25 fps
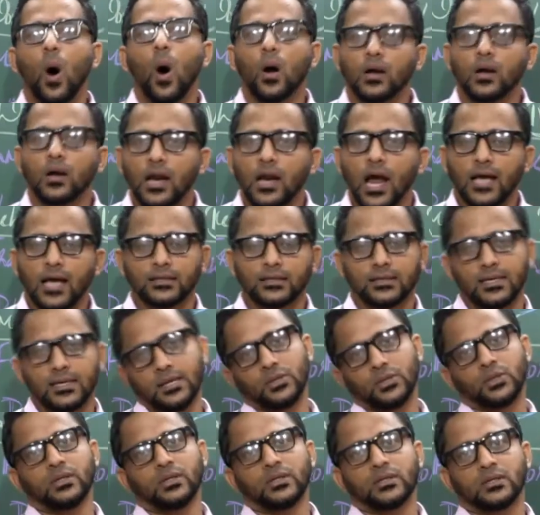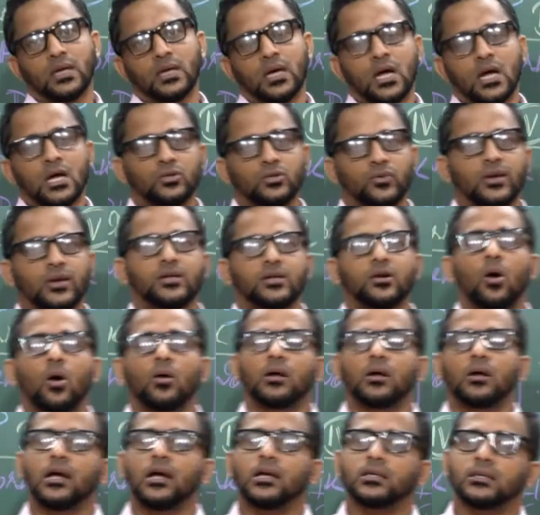organizations. 20
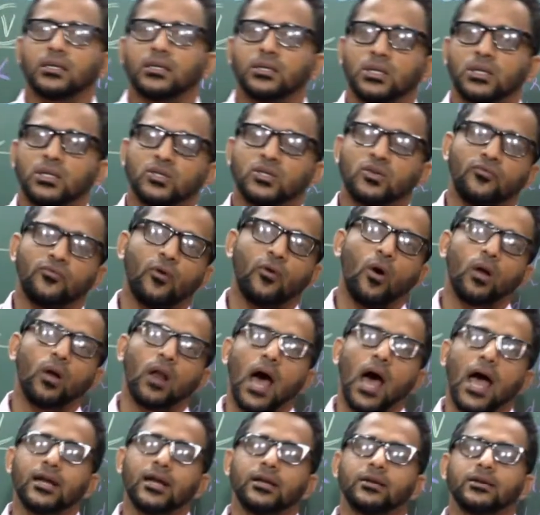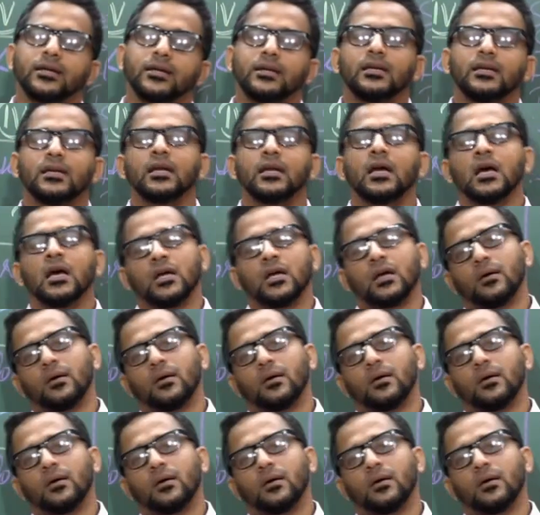organizations of all IT,